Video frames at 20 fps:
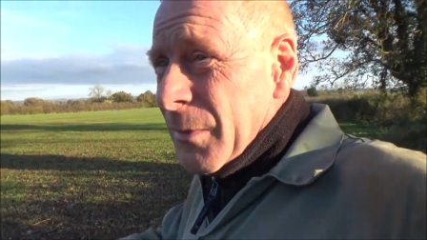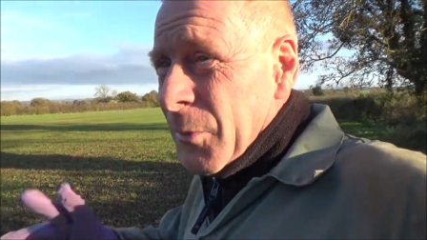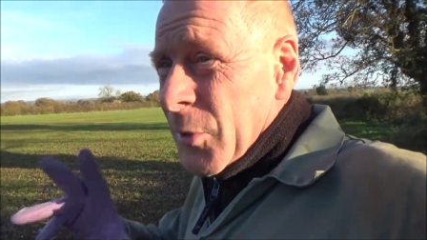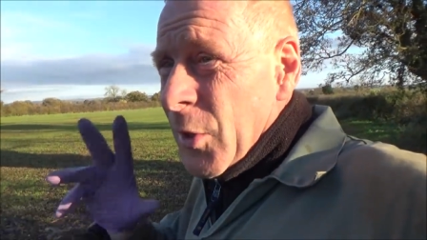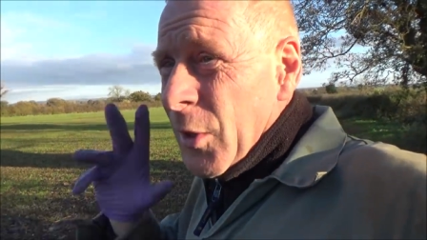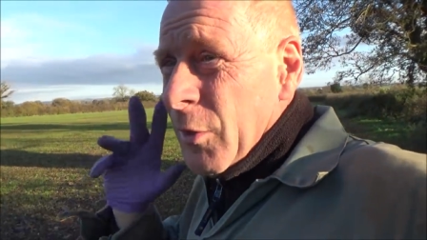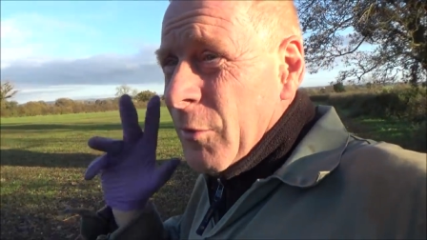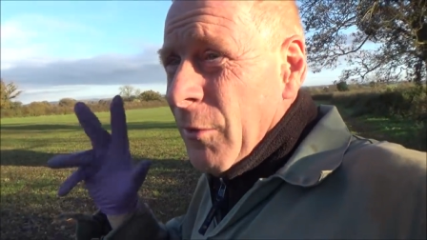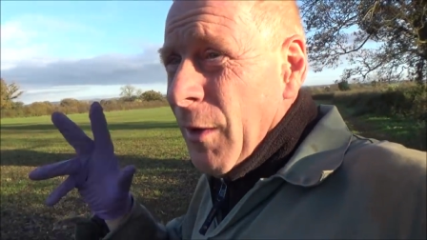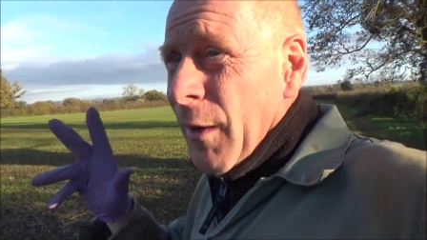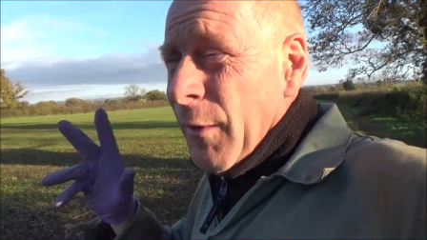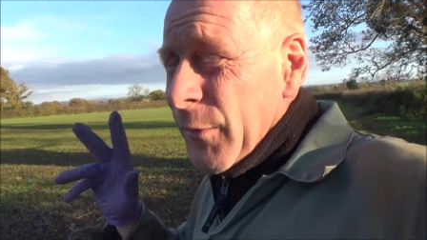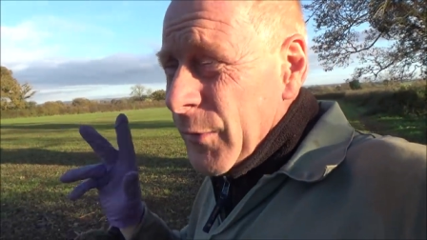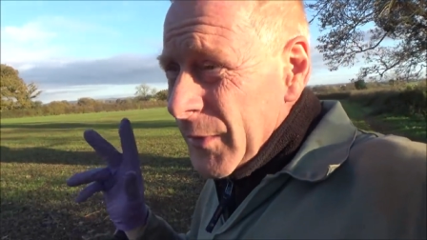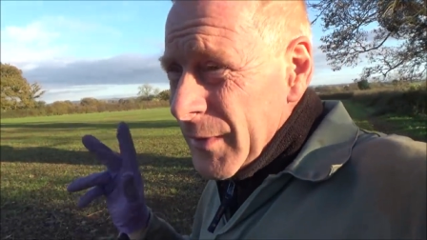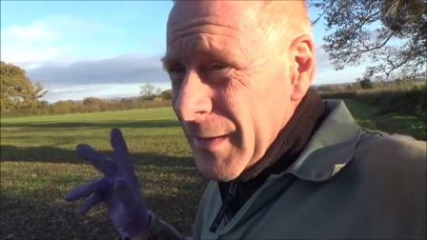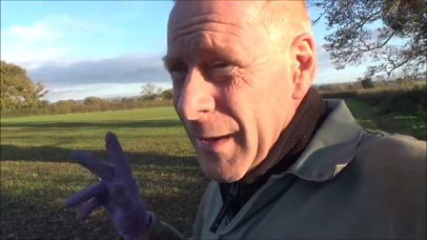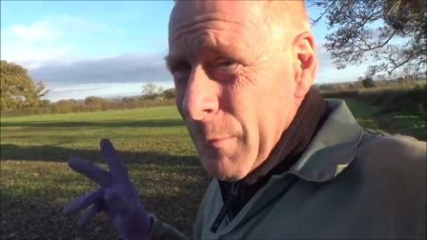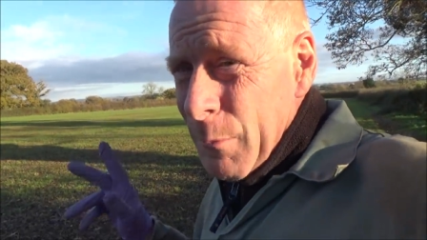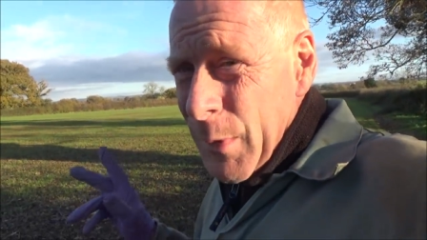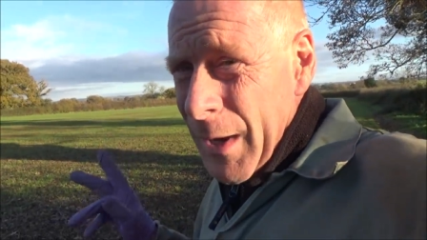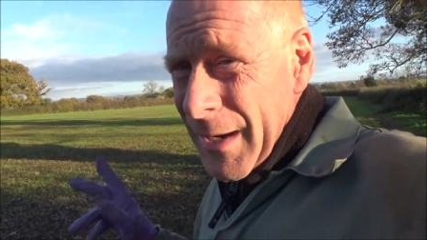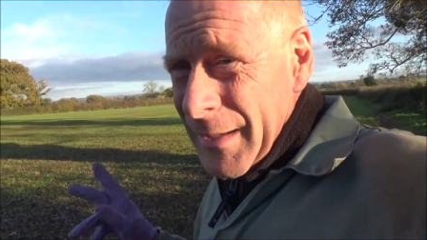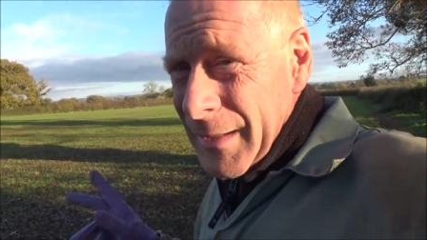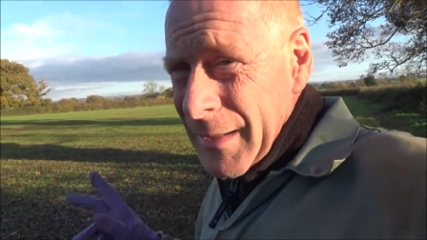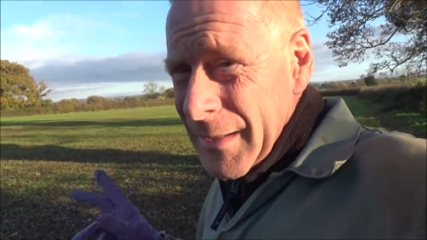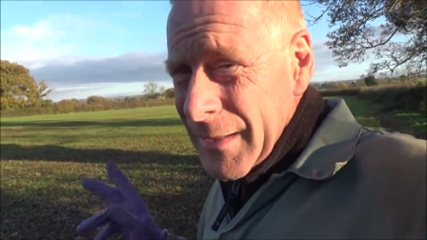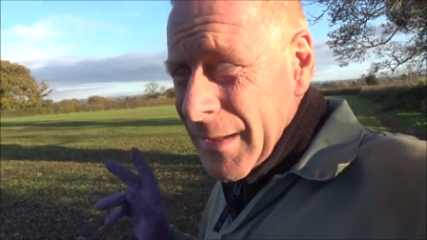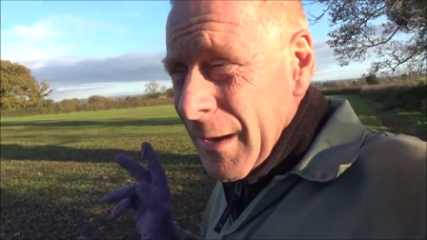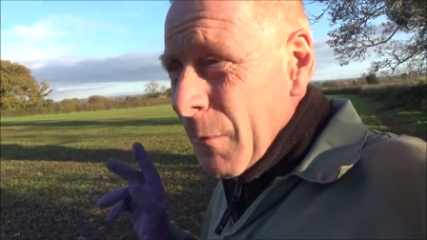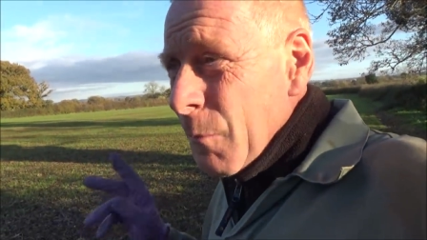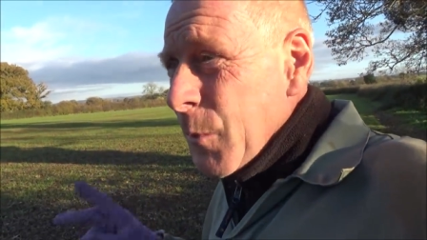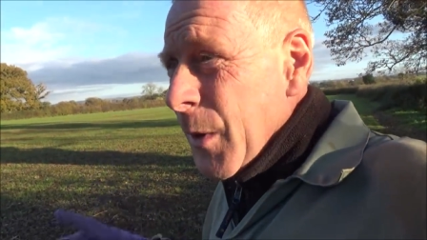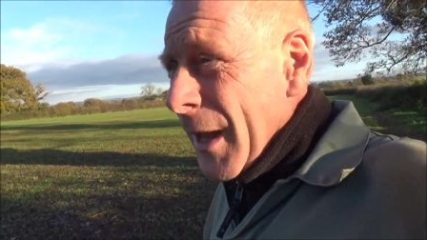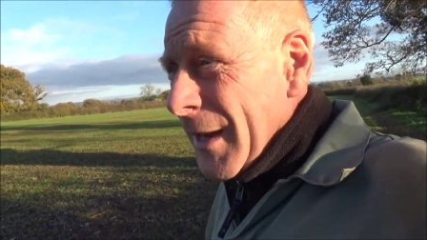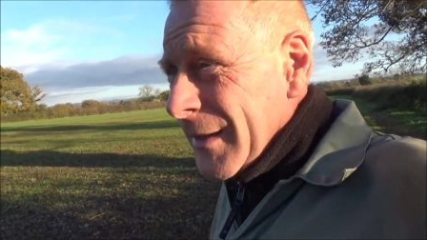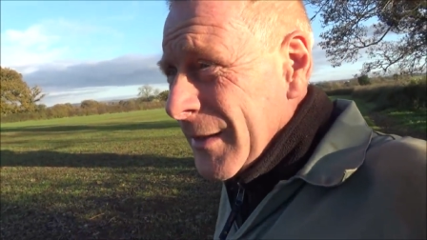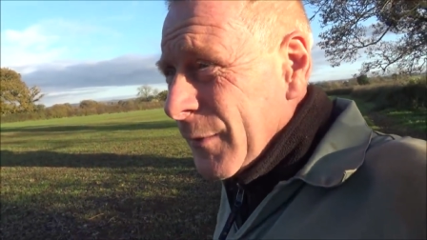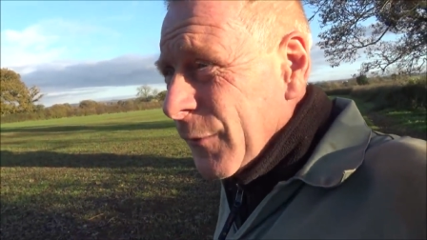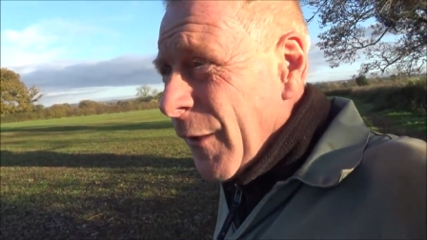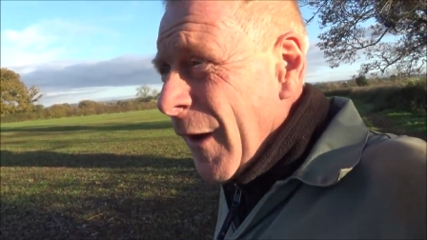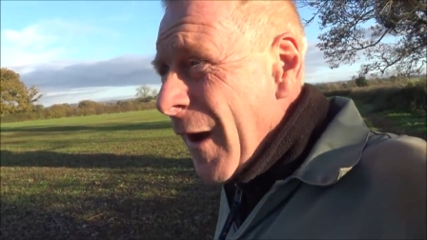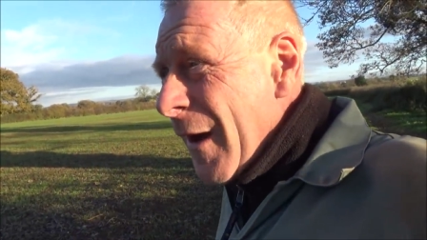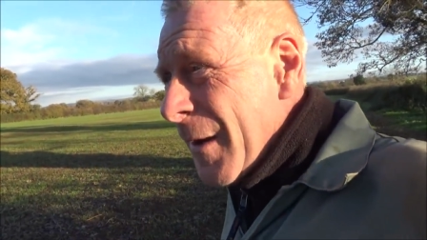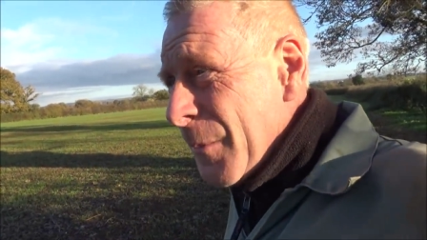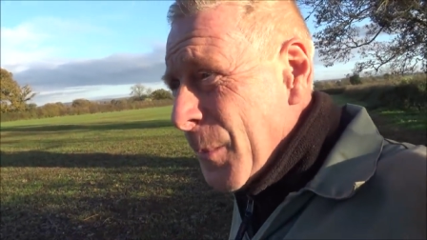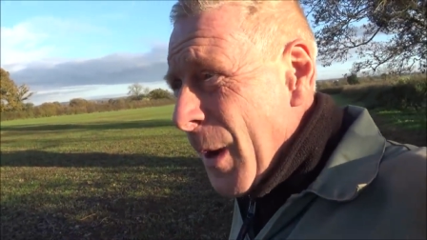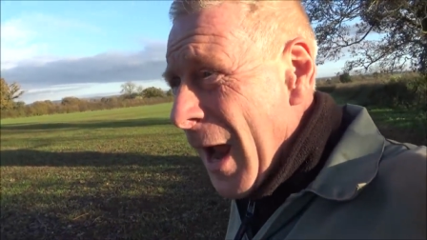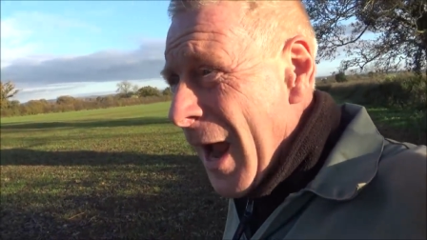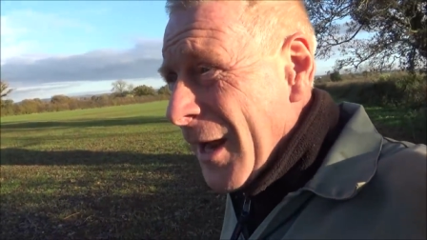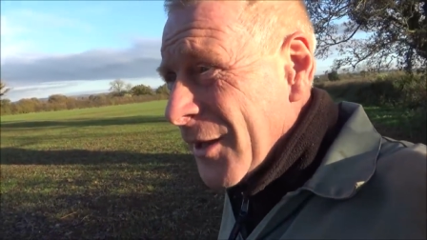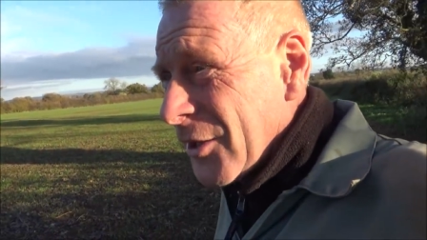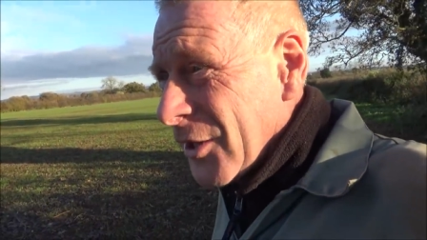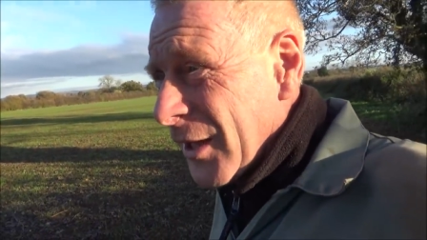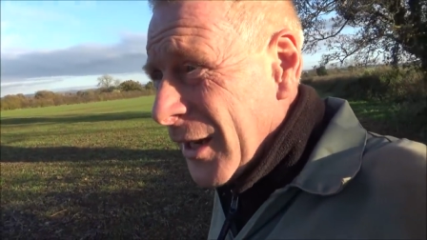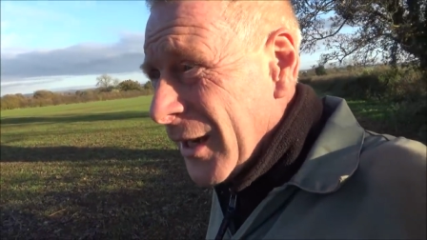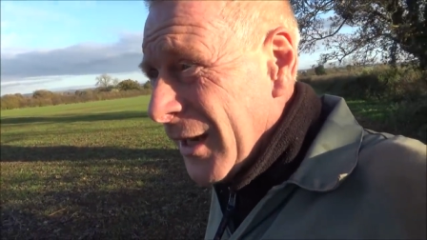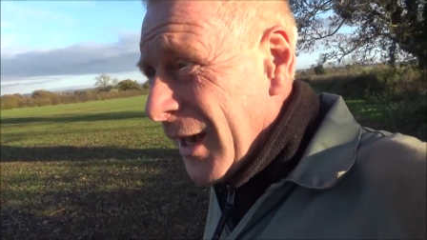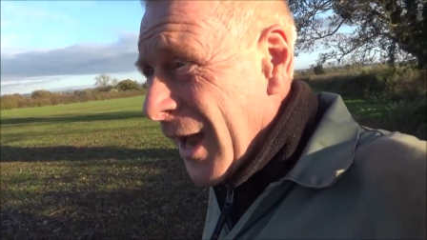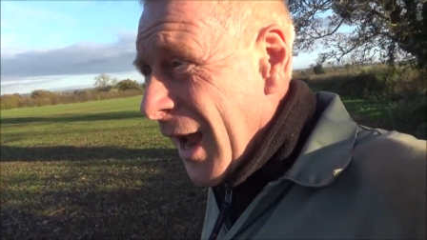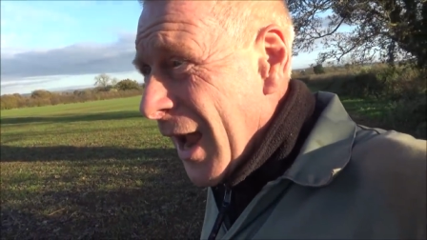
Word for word: some good growth in some places very patchy,